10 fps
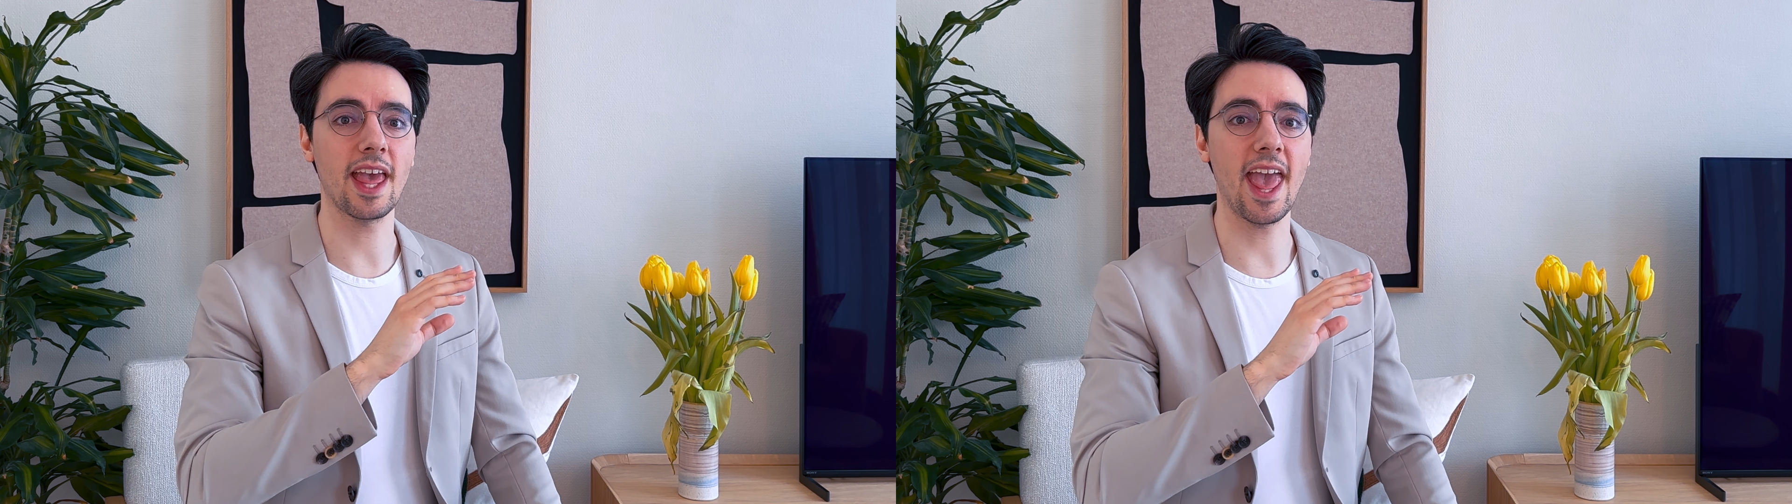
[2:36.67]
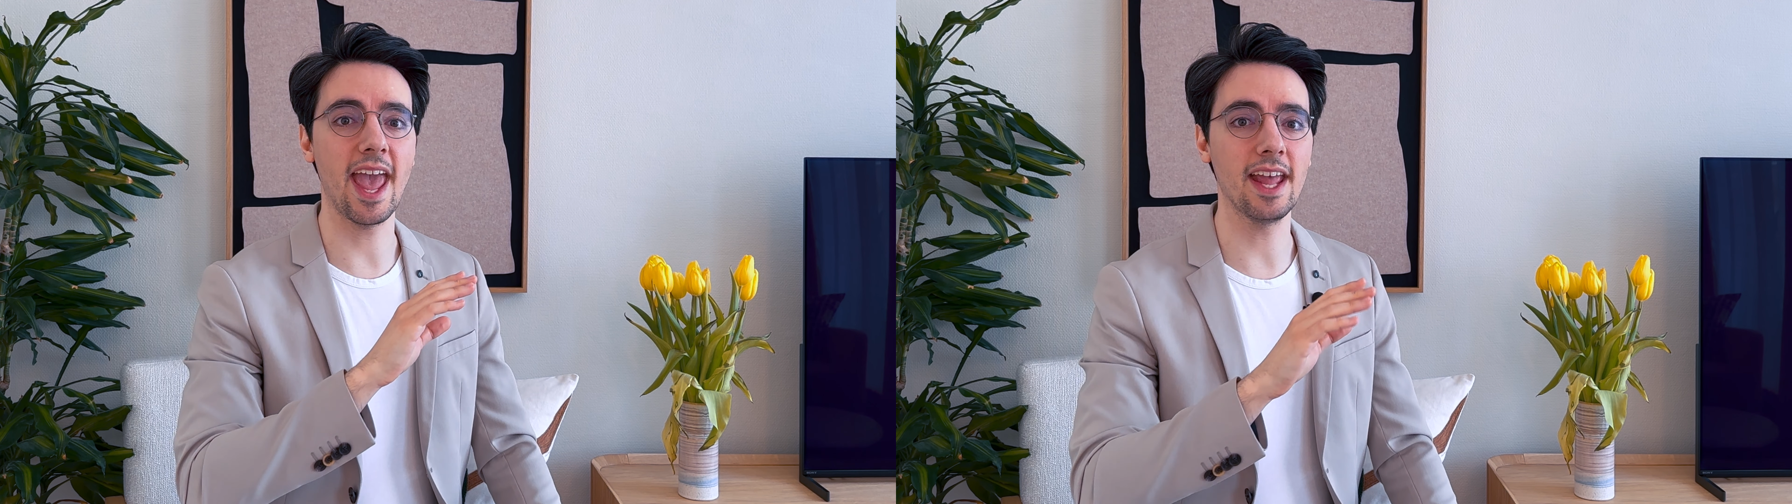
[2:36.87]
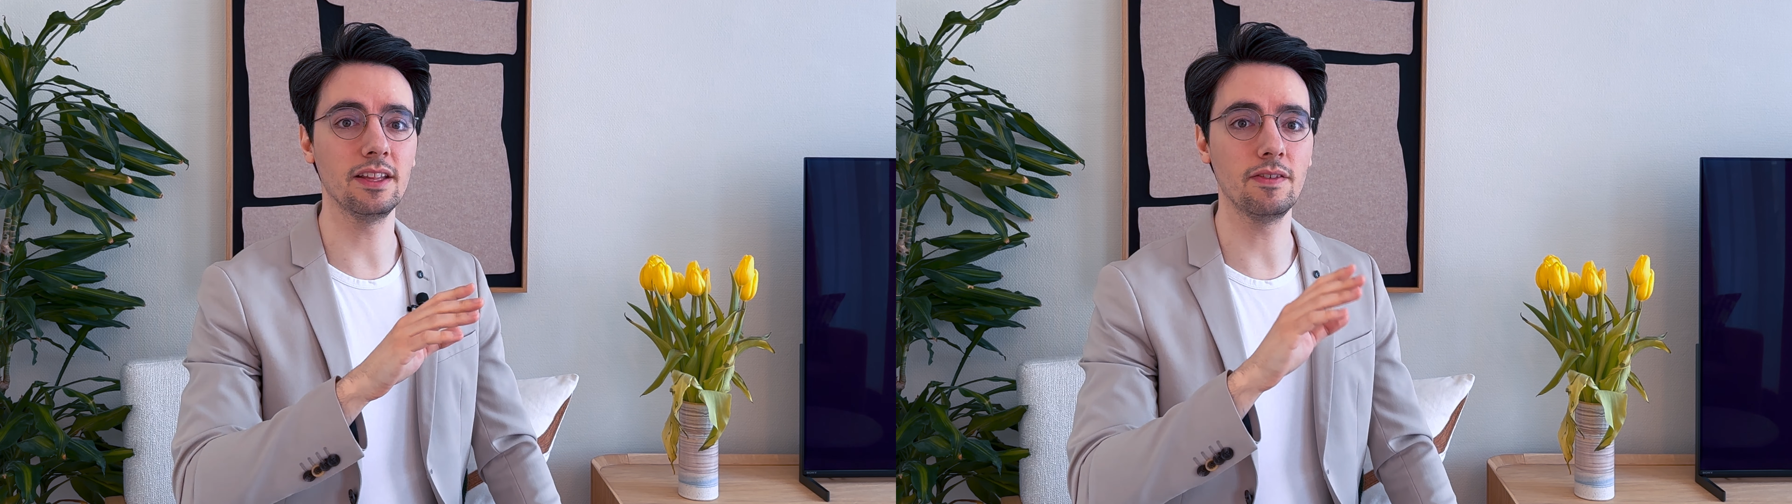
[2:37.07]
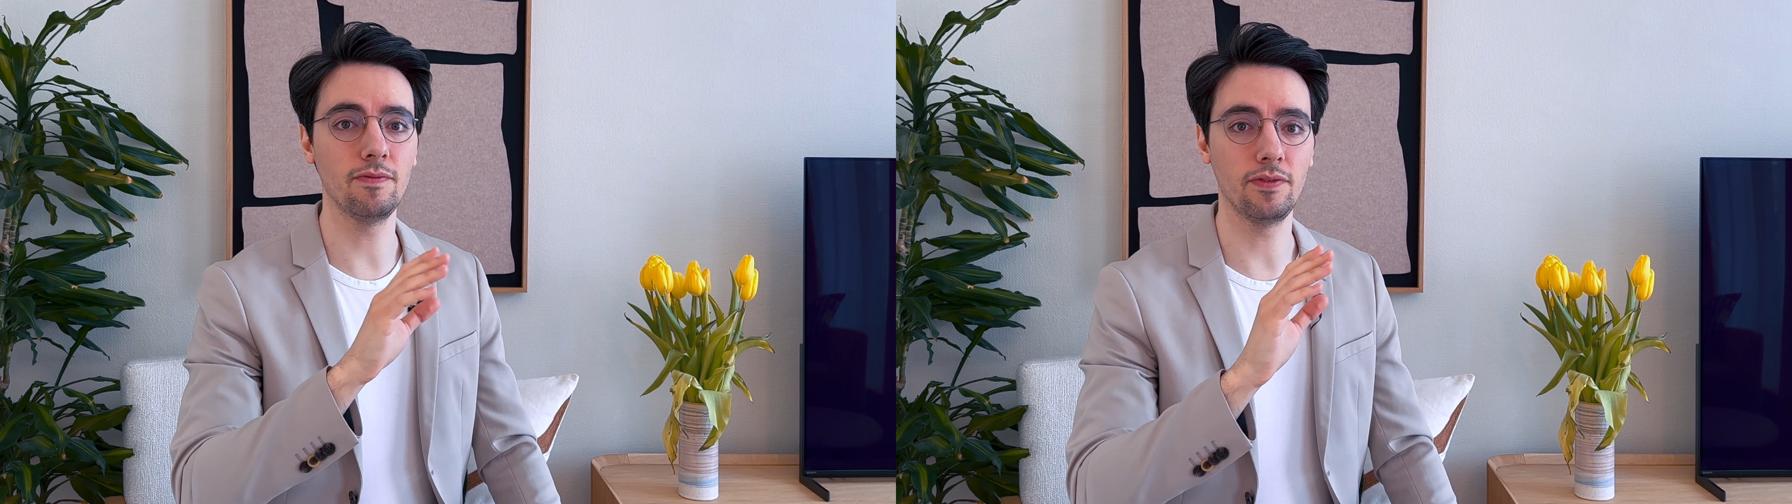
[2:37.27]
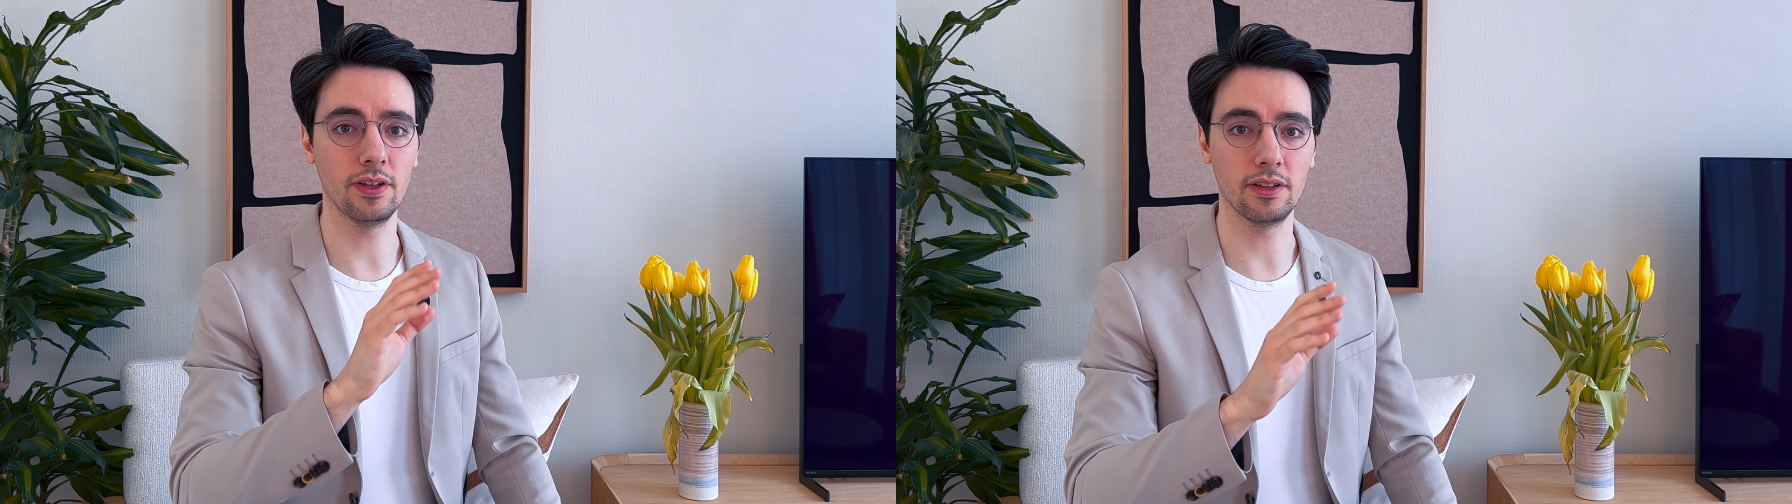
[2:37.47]
any
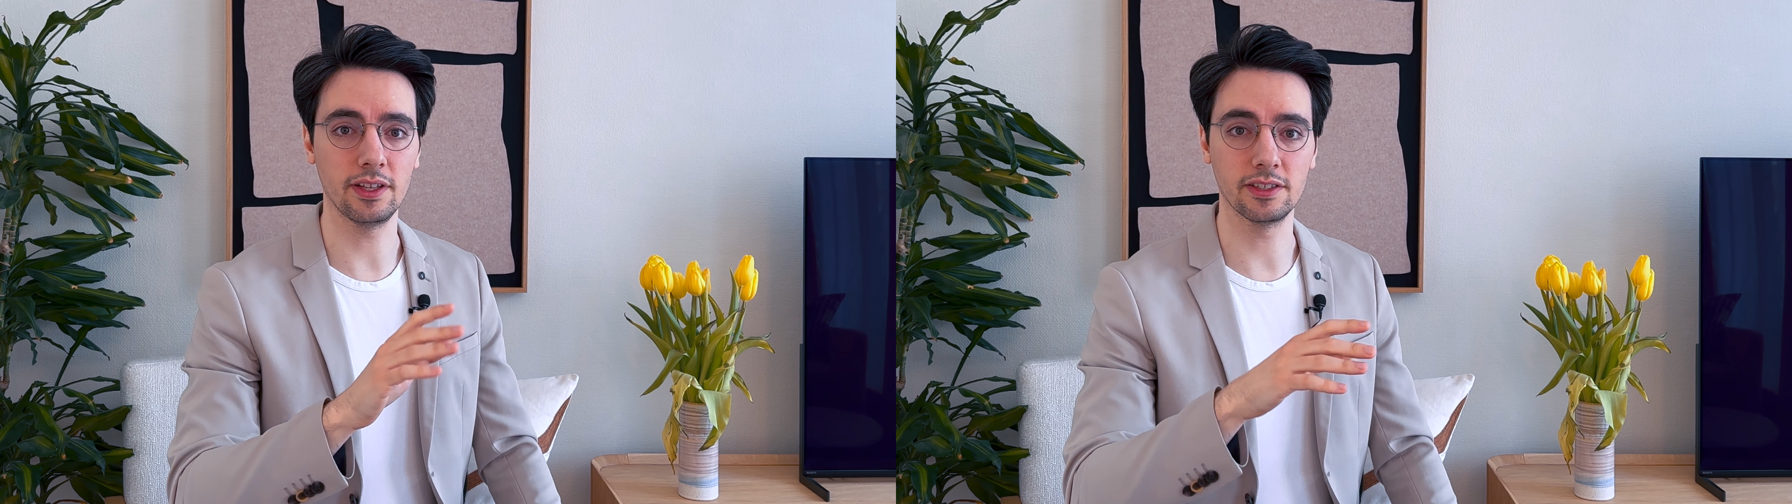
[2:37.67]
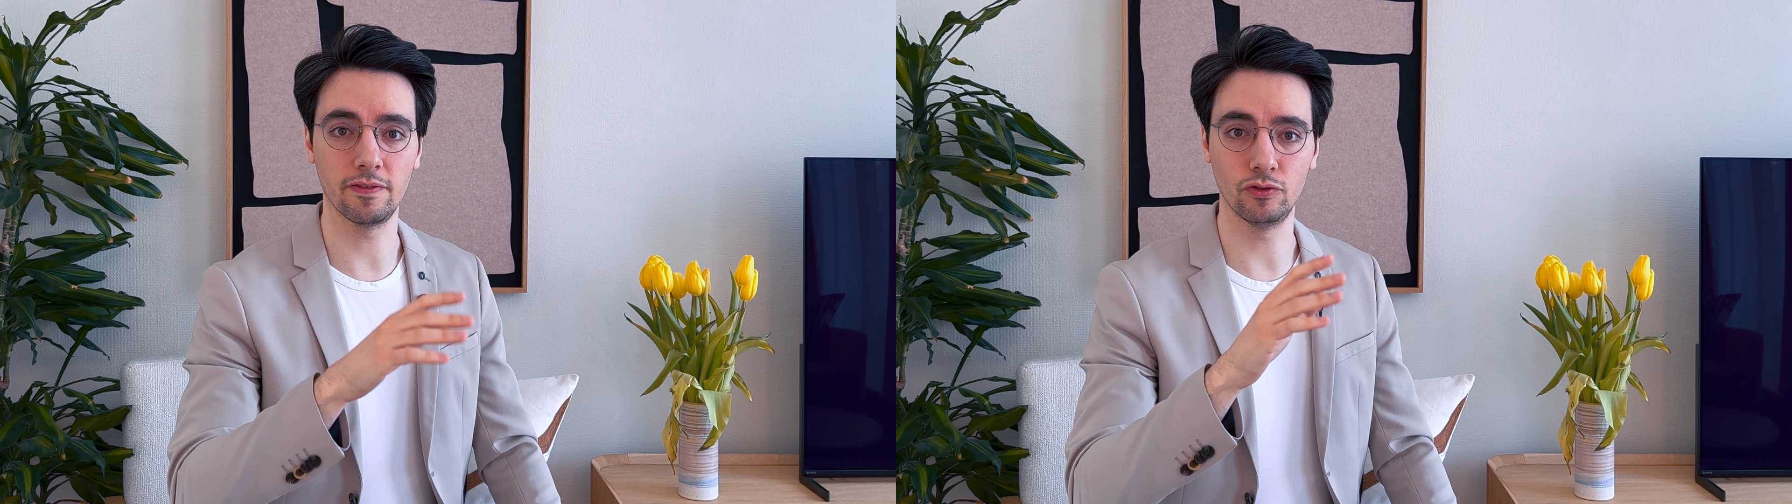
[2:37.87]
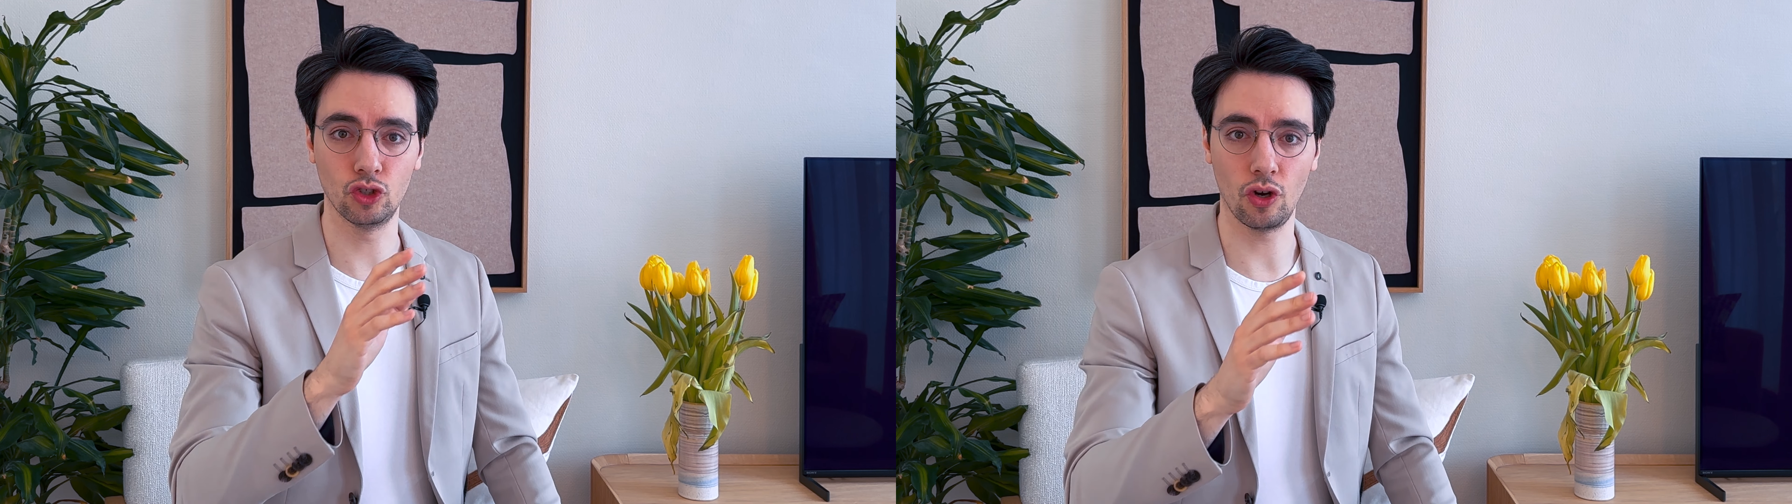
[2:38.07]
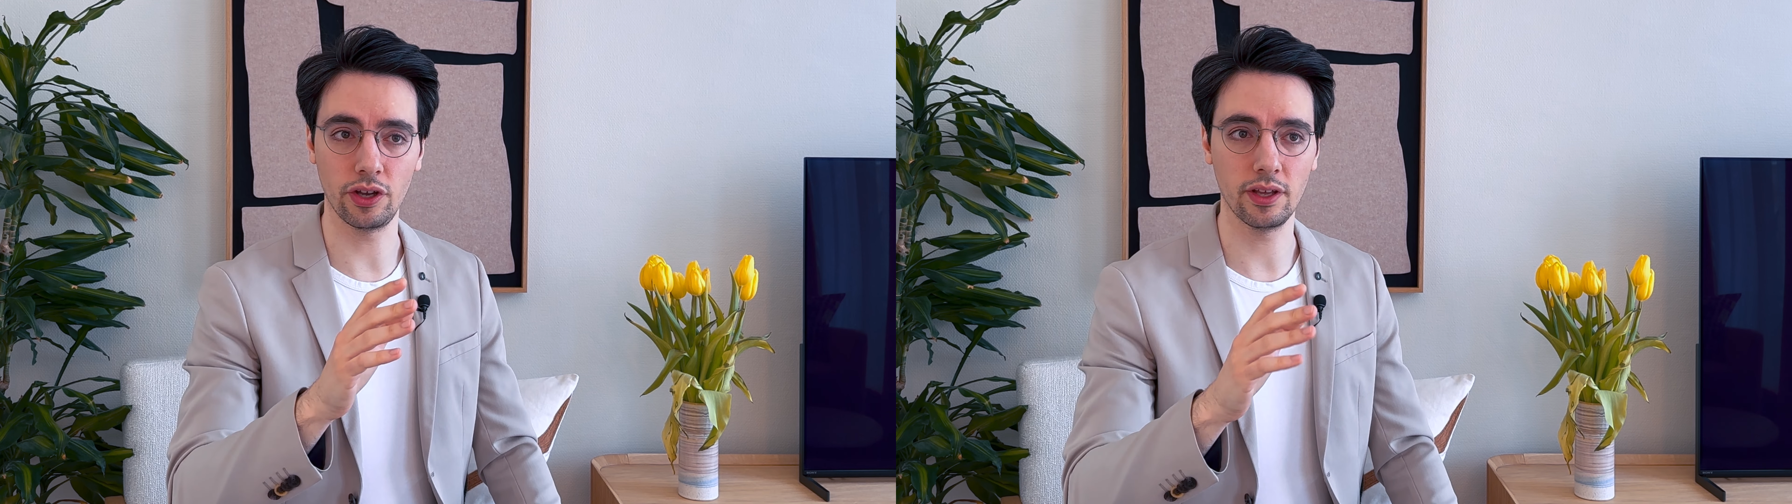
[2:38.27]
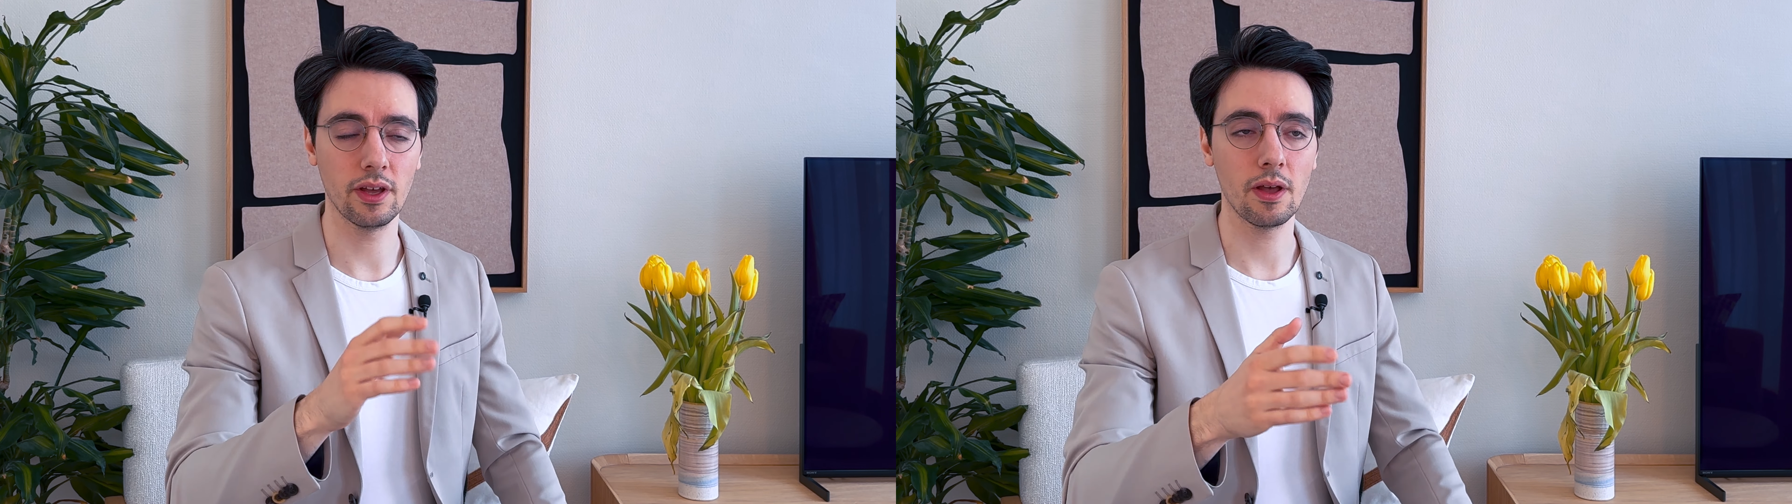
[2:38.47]
feelings of joy